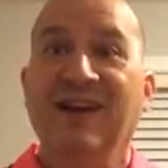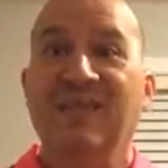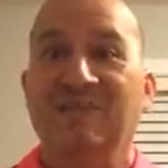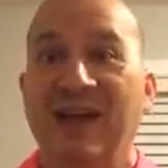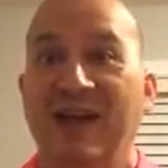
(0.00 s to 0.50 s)

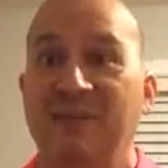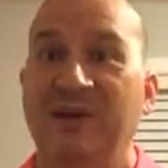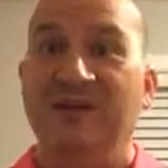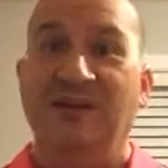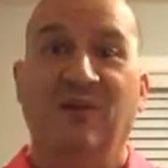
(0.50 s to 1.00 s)
A
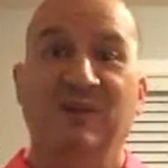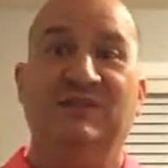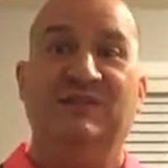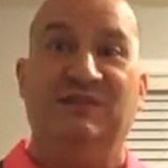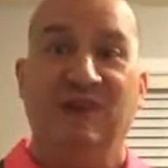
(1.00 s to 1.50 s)
baby is
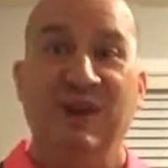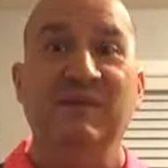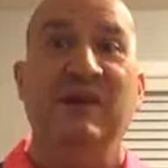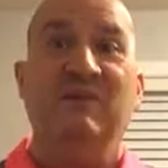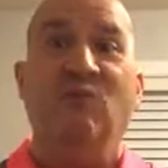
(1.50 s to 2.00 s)
always
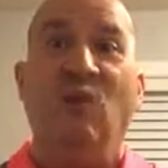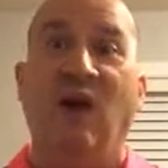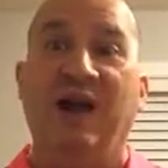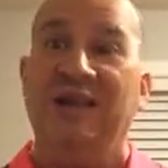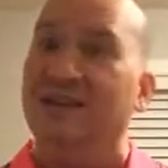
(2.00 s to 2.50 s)
screaming and
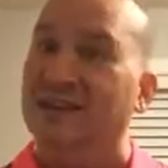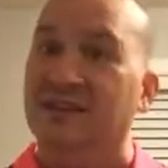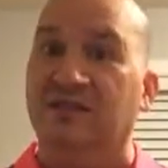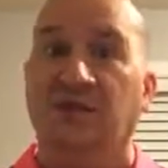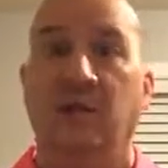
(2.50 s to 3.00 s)
wanting
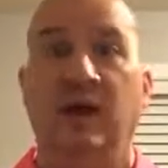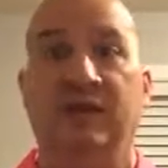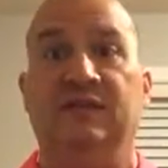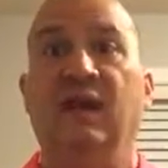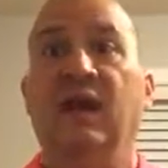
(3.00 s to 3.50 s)
things from
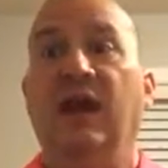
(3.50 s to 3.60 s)
us.